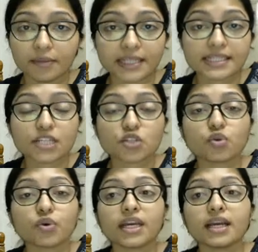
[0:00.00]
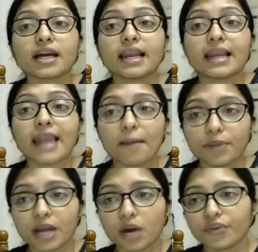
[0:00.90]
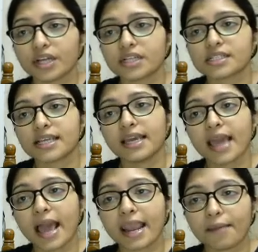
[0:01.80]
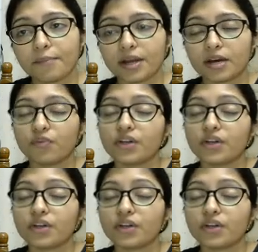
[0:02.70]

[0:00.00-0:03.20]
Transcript: means including lambda. We are saying lambda.